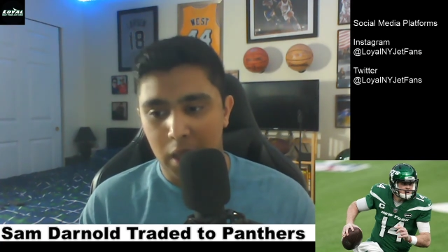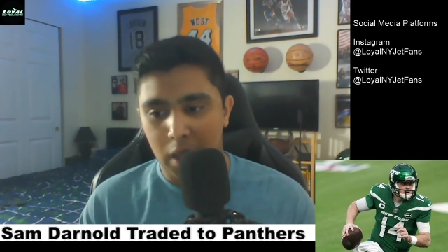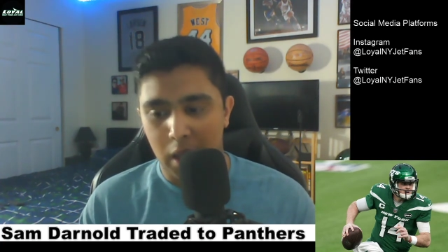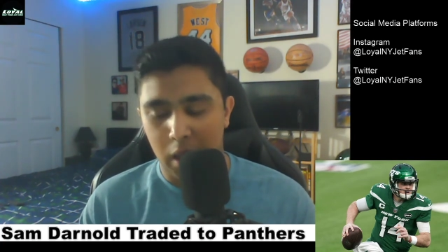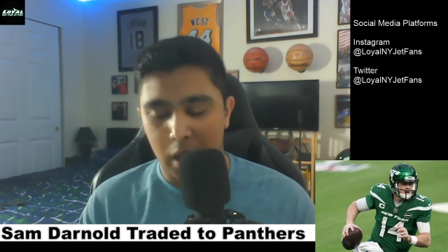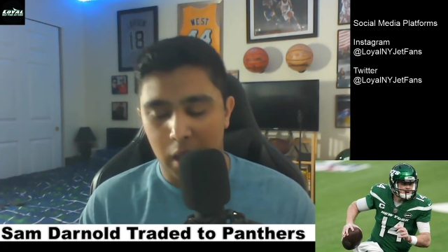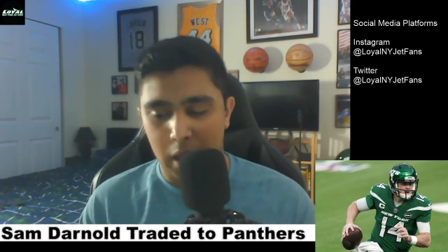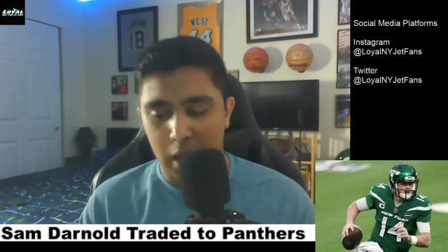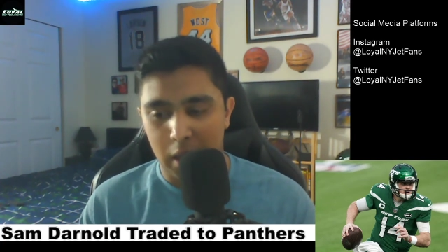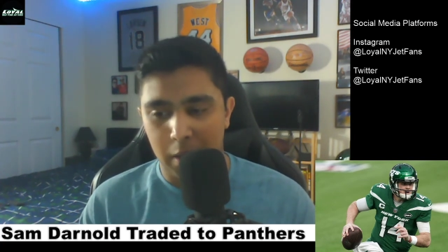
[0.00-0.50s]

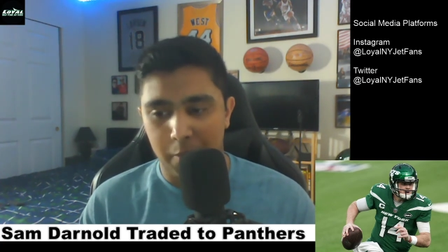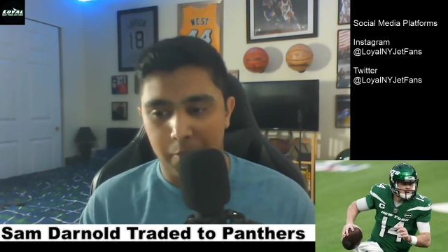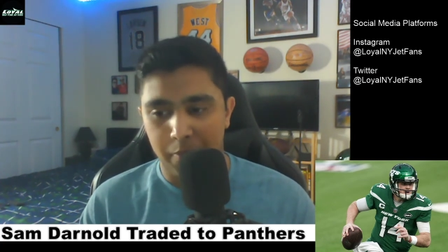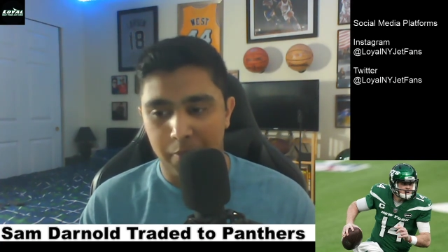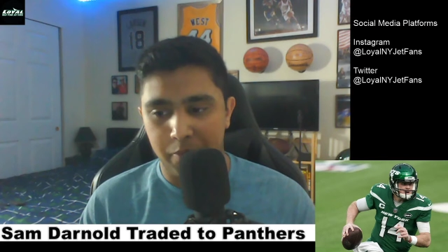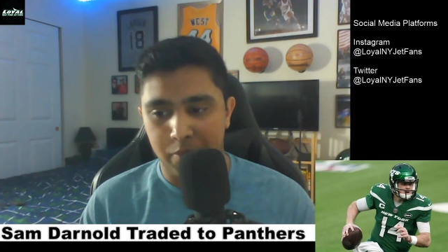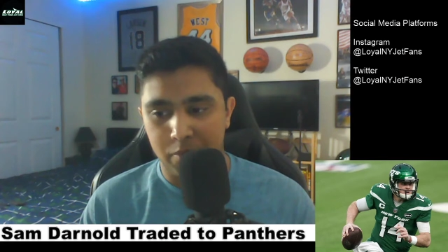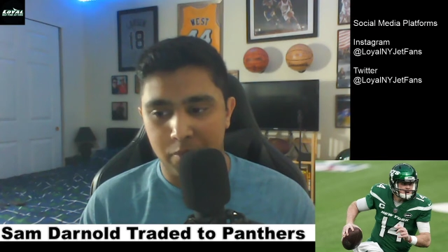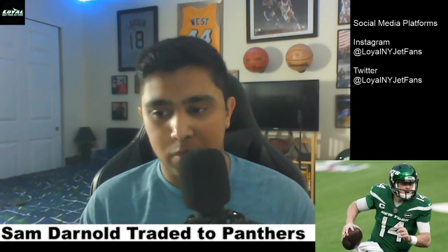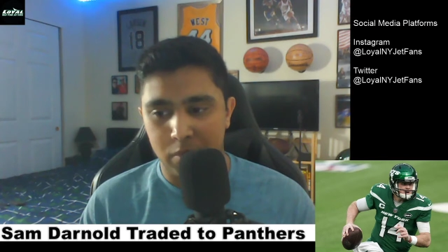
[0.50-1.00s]
now
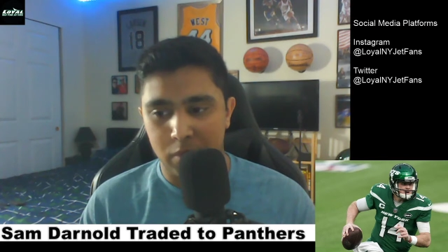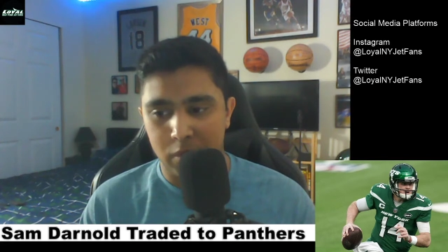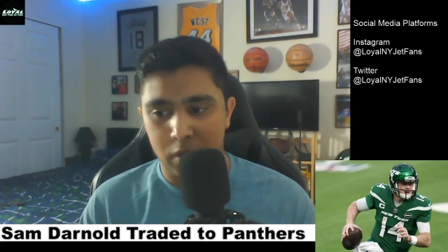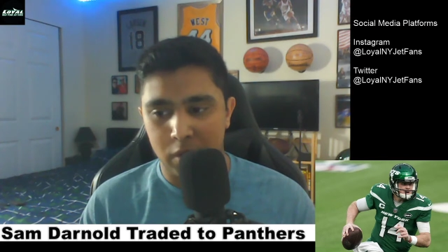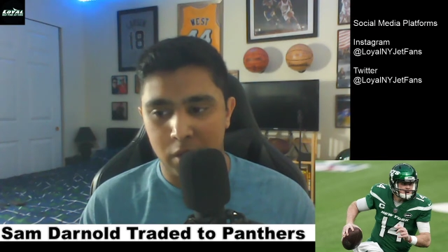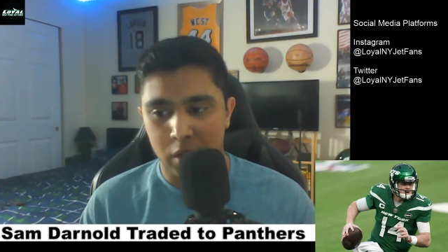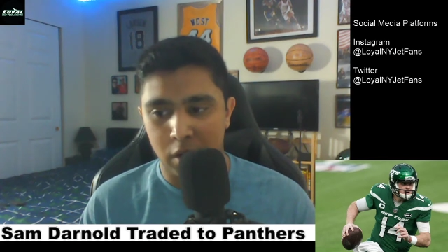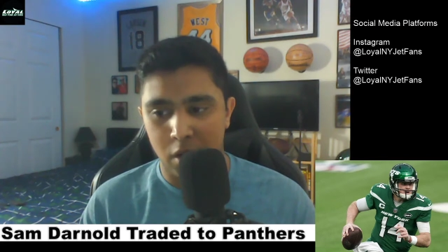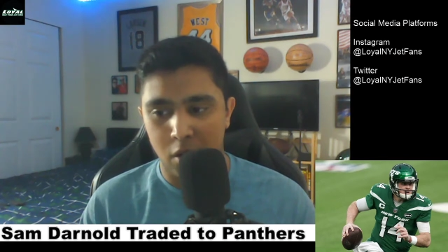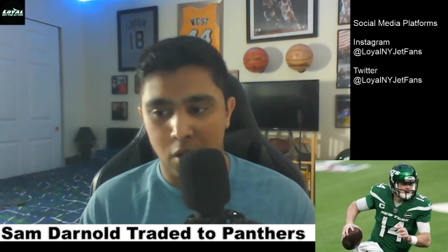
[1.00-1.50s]

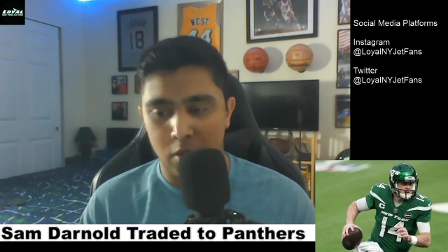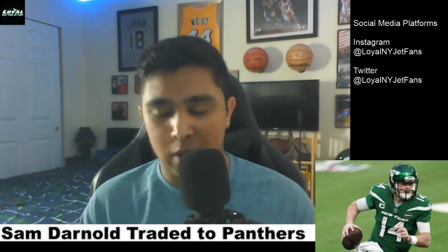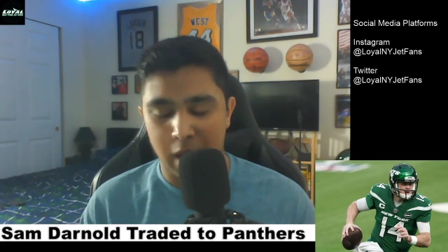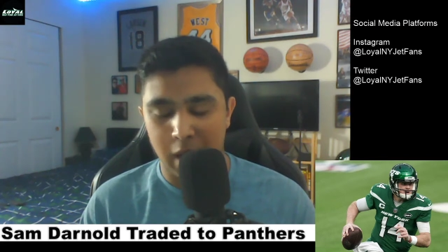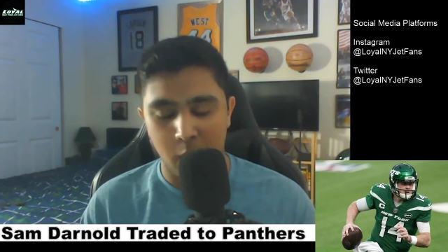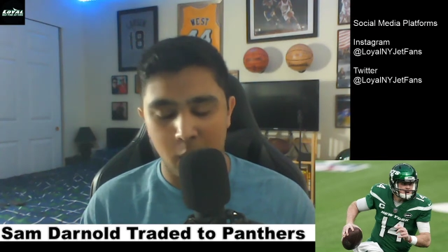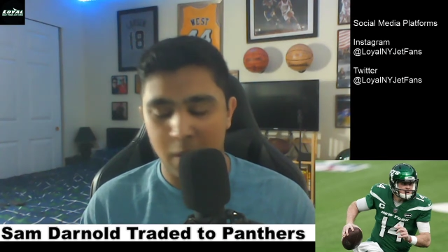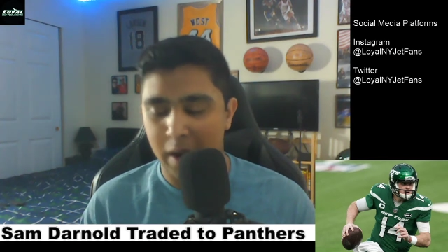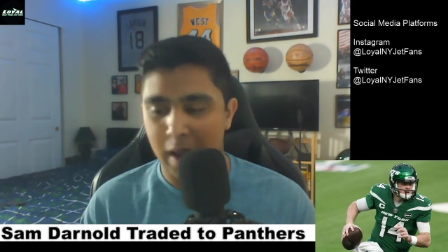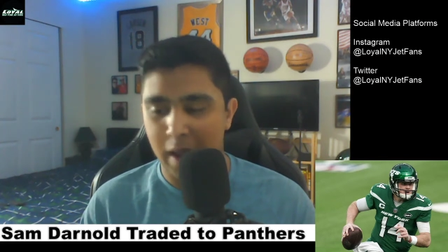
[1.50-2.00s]

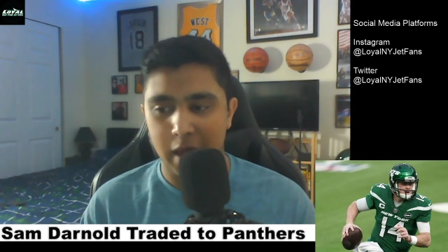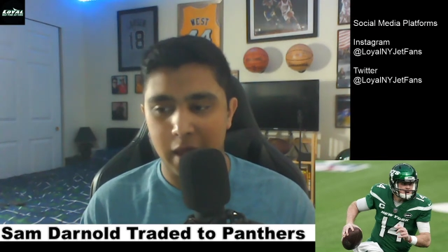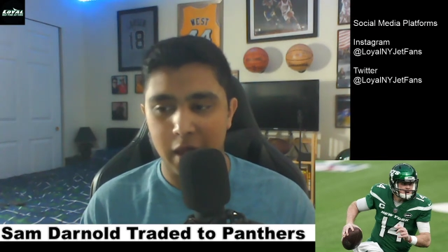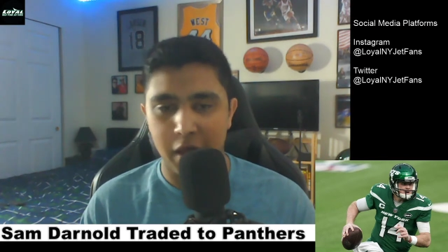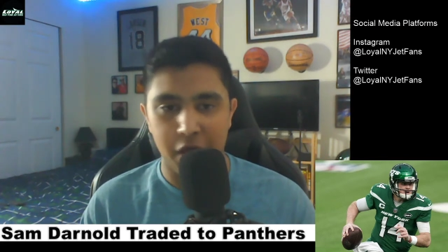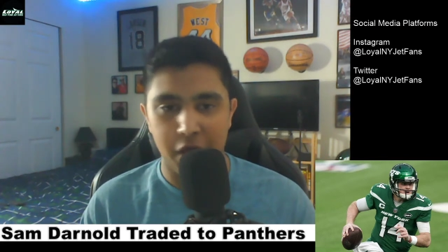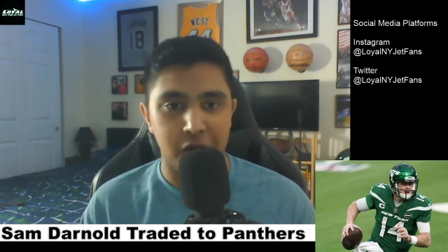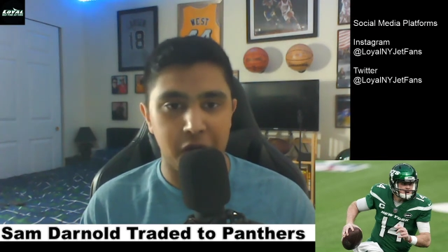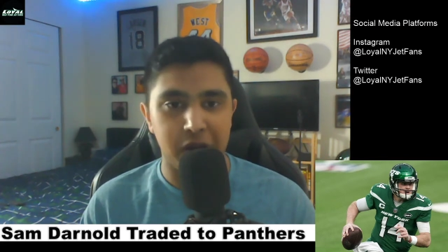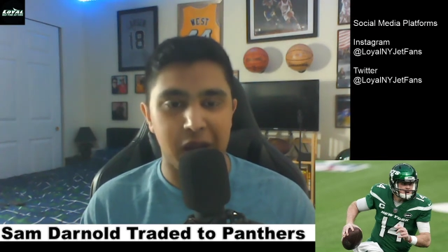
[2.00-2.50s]
we're getting a
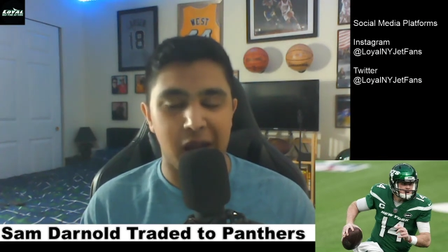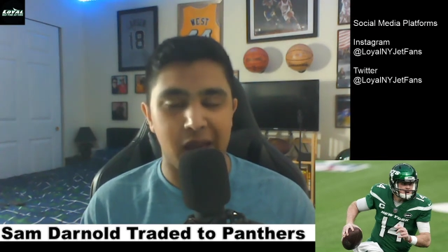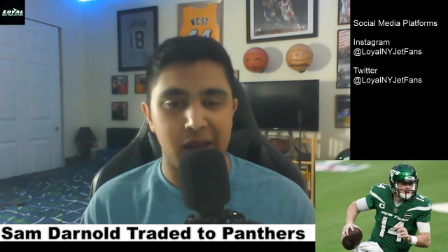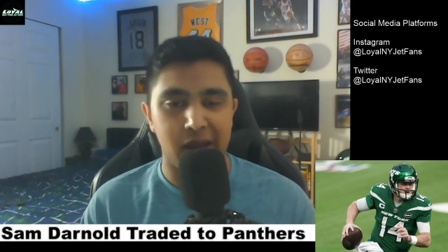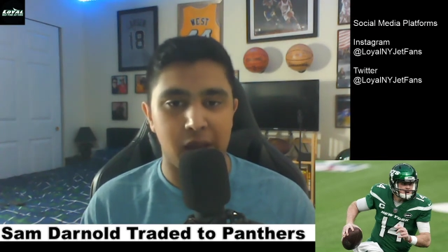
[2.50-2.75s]
young guy